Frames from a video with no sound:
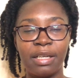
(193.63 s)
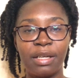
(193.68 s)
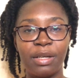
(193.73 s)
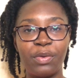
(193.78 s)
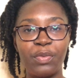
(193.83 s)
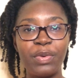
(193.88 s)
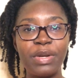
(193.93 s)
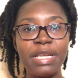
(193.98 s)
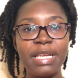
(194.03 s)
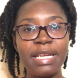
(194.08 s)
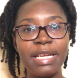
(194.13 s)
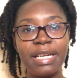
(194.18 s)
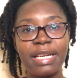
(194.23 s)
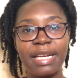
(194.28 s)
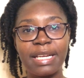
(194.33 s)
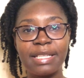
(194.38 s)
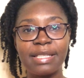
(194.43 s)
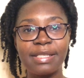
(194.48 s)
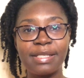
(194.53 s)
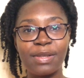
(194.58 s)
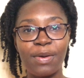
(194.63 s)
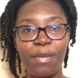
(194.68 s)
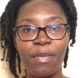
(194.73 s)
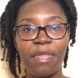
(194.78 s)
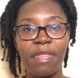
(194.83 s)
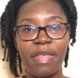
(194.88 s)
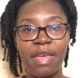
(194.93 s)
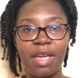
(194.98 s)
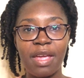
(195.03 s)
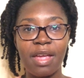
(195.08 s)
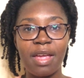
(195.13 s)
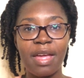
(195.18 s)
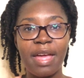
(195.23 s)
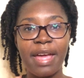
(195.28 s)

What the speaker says: we needed something